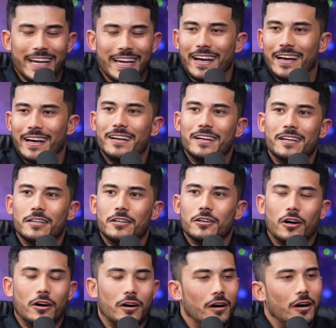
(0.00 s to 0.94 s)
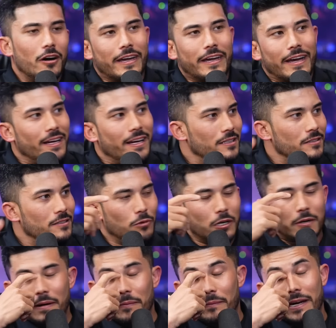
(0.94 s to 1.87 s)
Yeah. Mm-hmm. Okay.
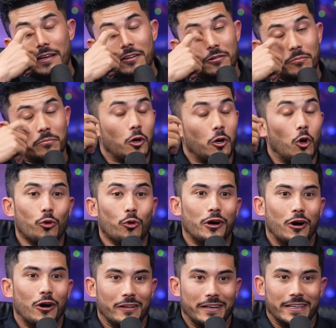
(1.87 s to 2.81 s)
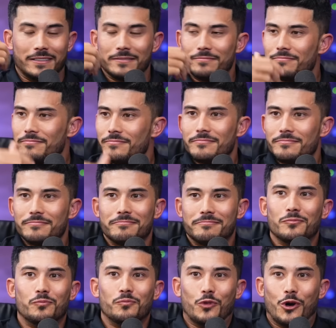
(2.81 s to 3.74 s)
What about my other cold calling?
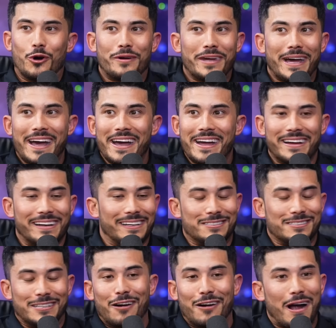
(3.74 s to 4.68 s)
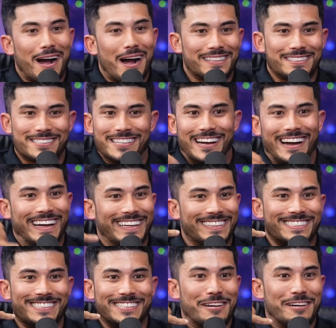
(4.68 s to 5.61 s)
Okay. It's not rocket
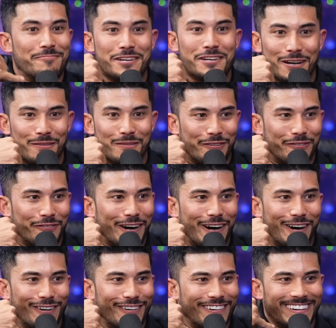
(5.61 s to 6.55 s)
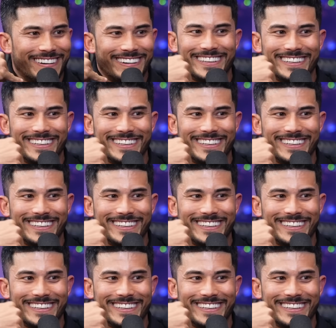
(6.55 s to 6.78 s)
science. You pick up the phone.